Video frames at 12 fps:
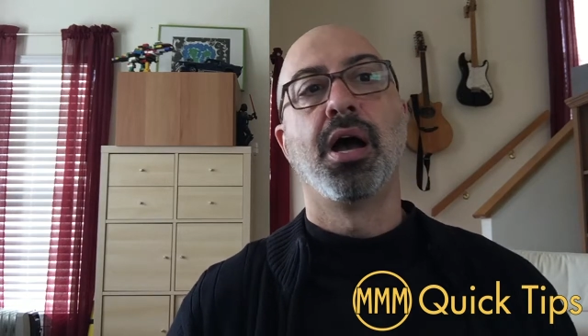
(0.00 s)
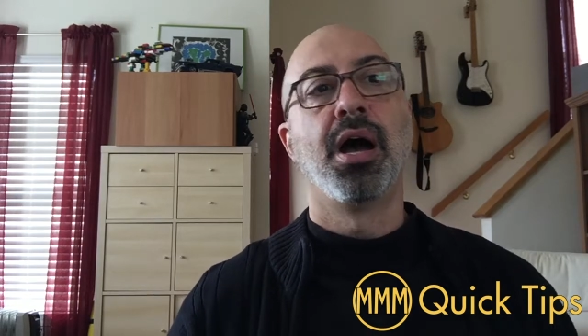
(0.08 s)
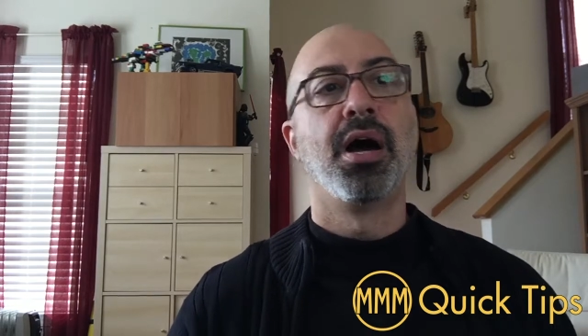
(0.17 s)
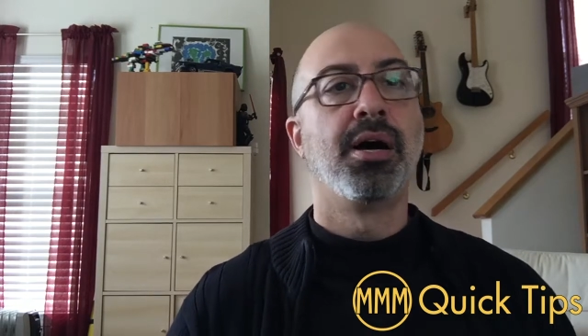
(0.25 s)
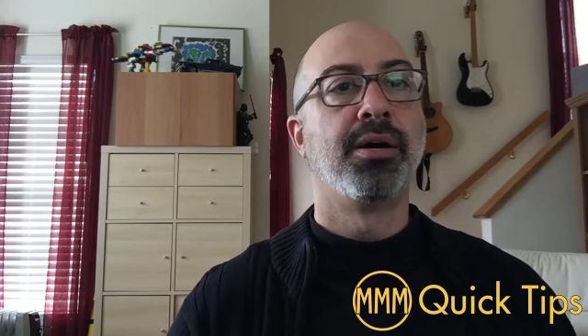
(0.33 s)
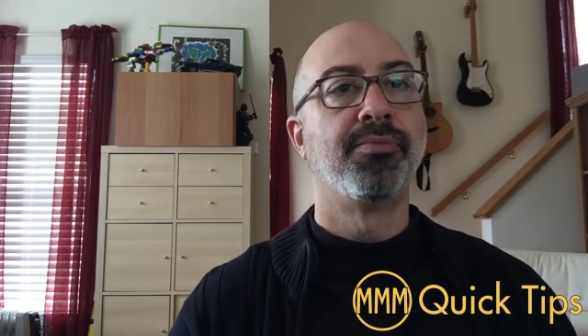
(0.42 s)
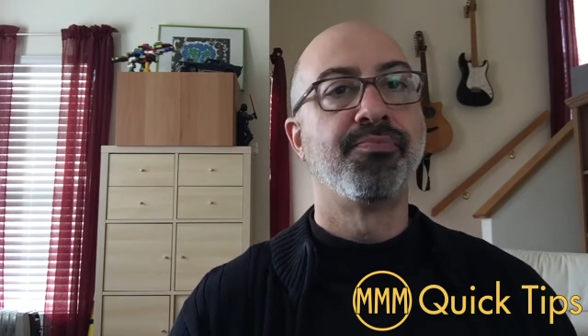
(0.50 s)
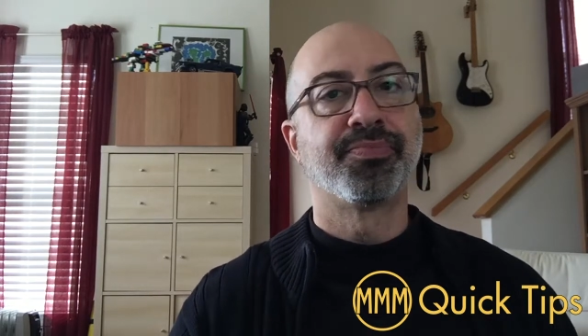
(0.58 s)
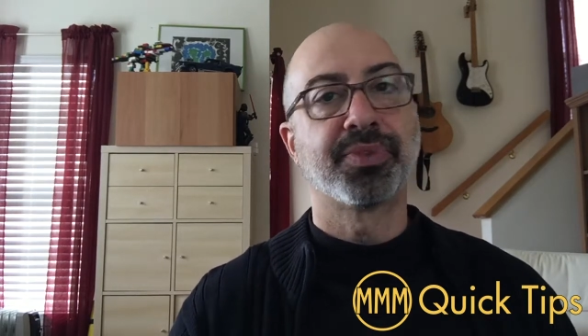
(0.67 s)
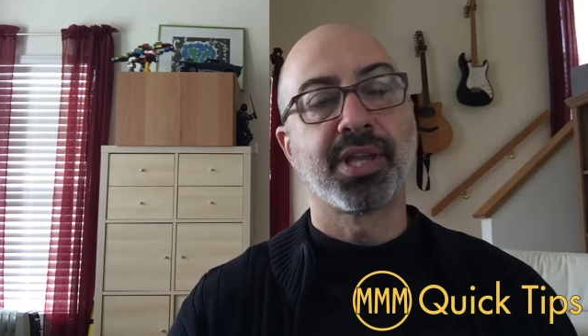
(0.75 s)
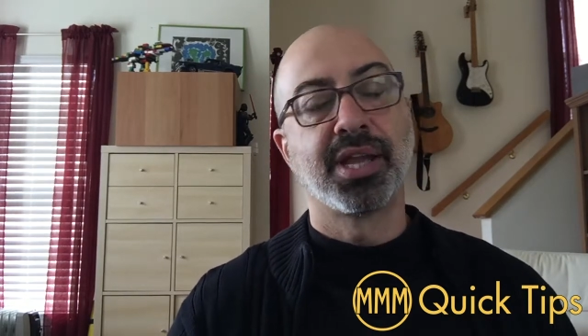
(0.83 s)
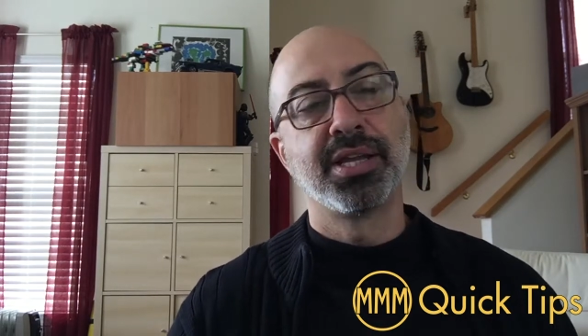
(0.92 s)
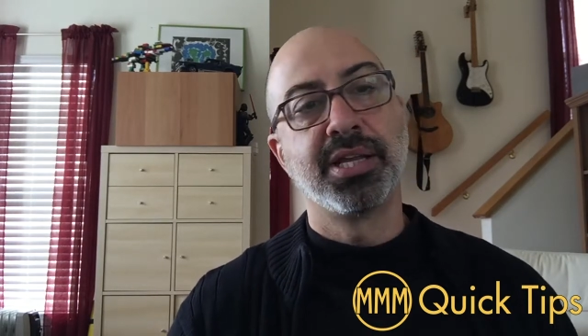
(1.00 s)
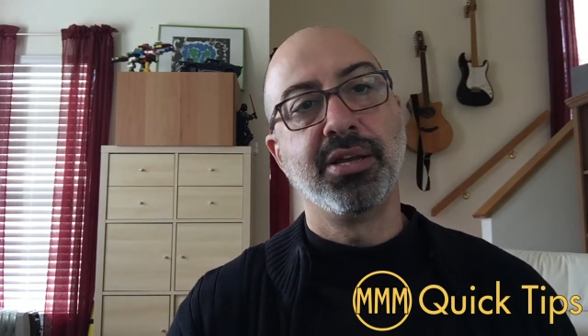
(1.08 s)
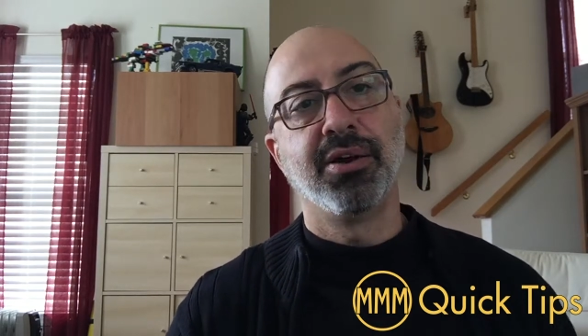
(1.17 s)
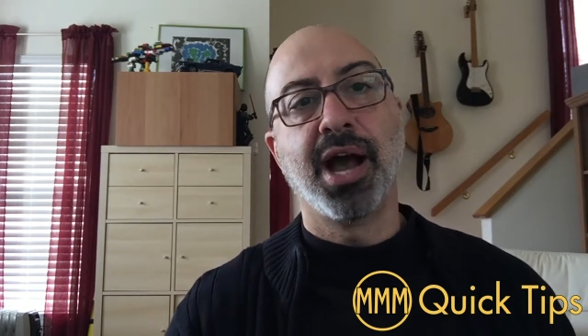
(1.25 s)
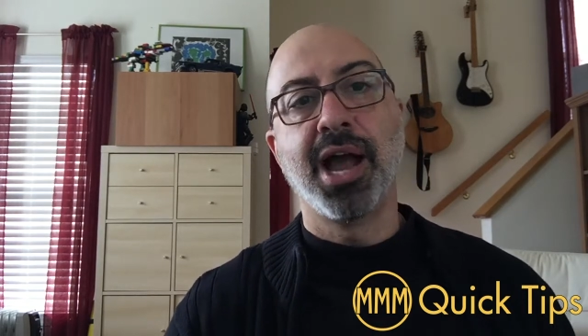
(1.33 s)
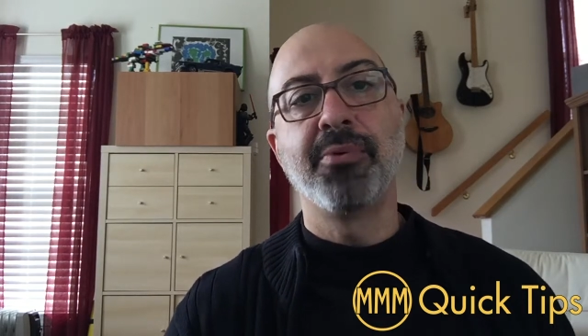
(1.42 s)

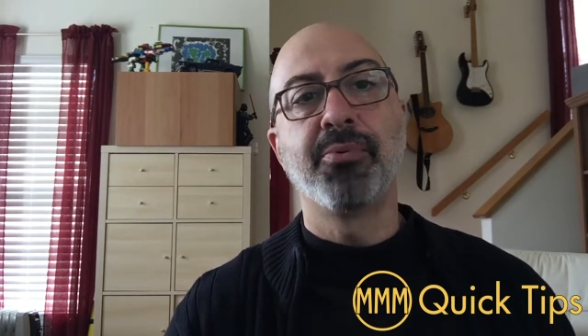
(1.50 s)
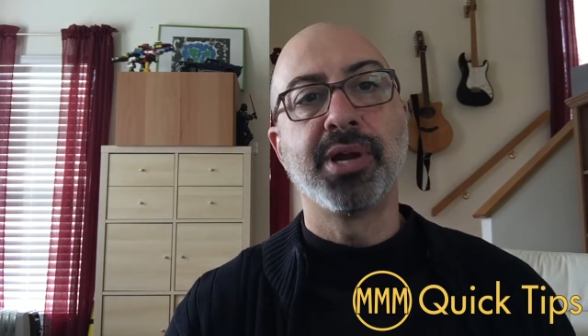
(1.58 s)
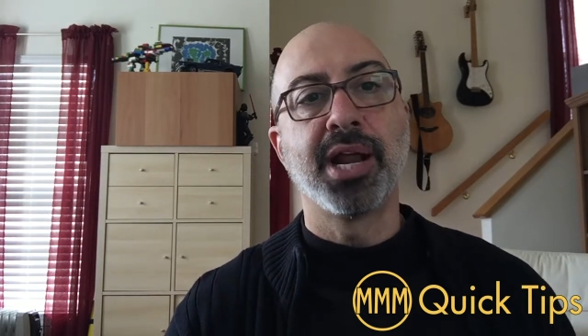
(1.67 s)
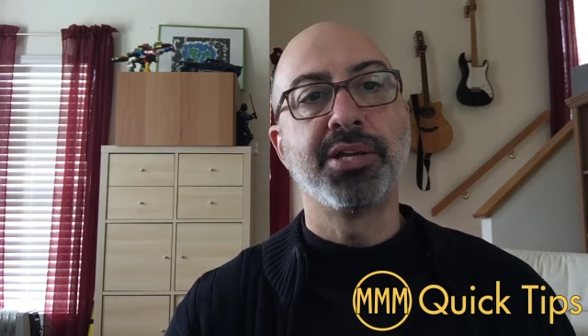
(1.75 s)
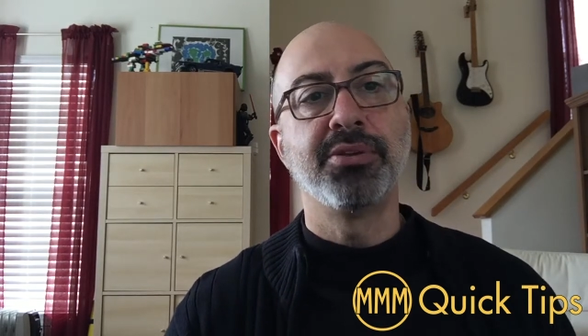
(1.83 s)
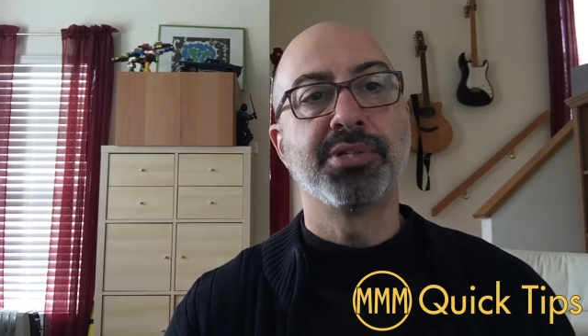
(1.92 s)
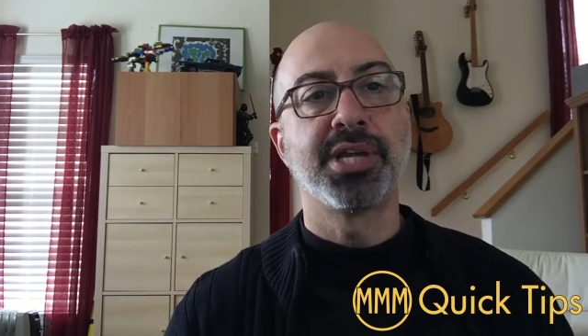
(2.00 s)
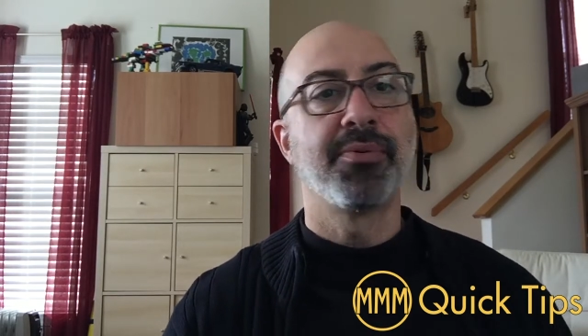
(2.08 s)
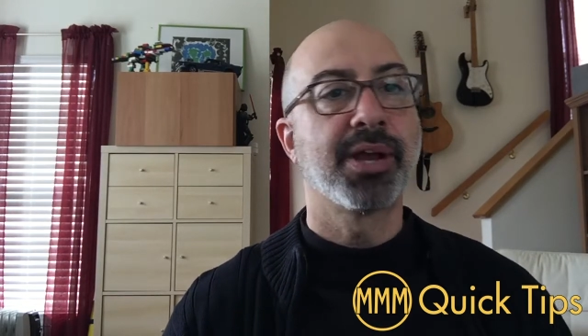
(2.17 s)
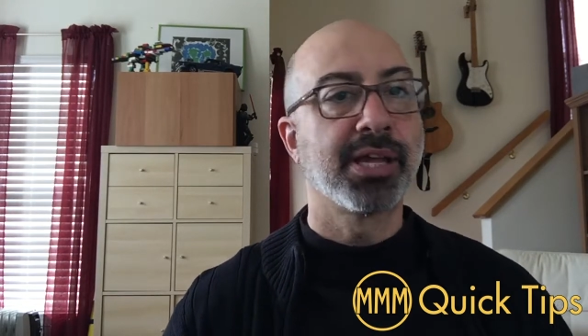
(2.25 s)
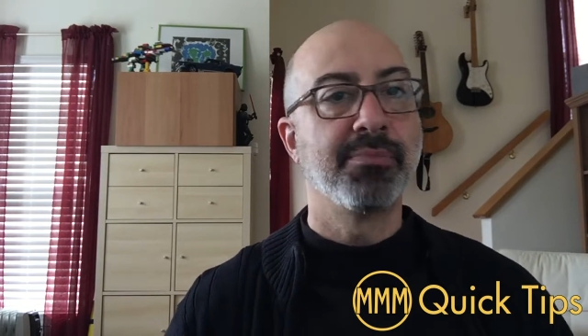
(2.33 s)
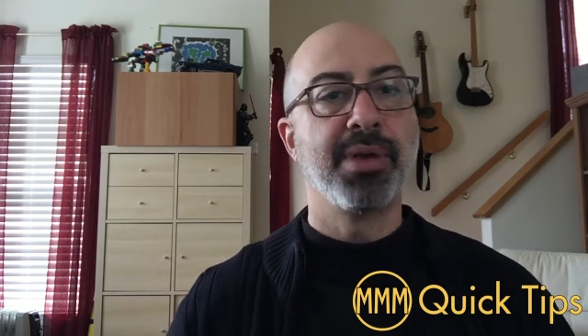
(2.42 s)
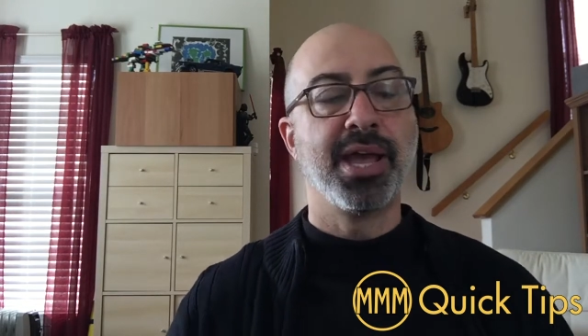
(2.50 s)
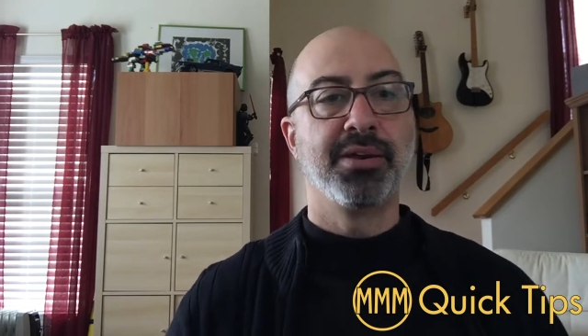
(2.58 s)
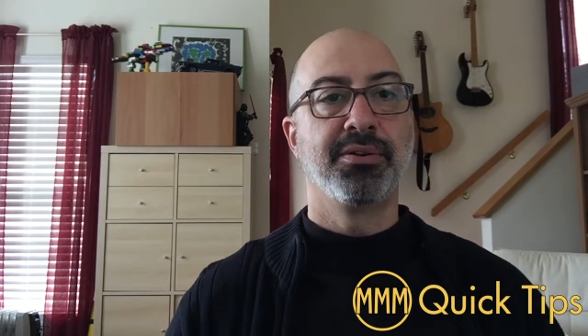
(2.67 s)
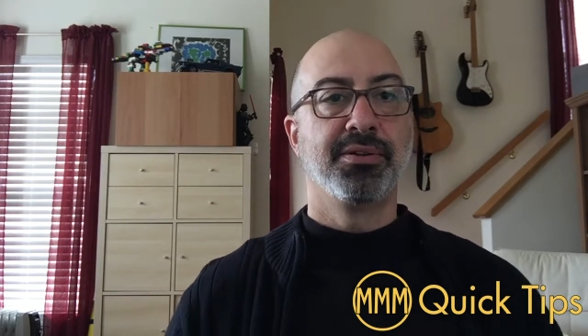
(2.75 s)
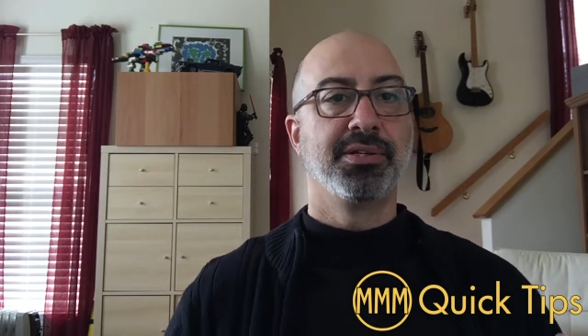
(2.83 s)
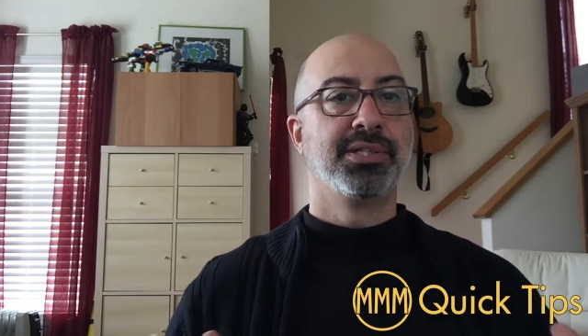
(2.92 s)
What I do is I
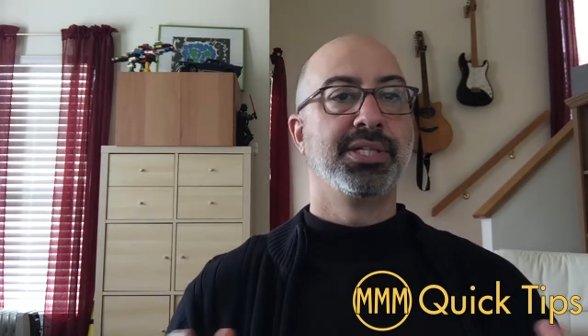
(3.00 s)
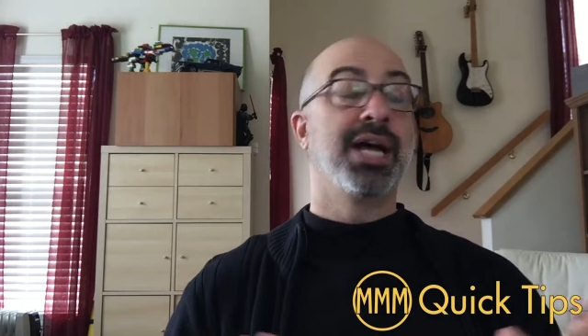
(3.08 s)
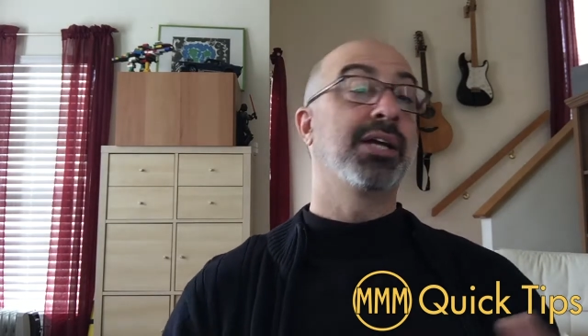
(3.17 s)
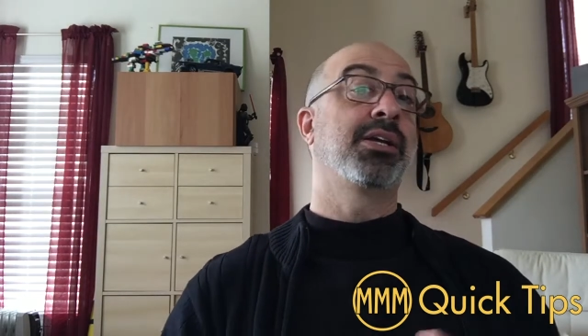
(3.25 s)
recommend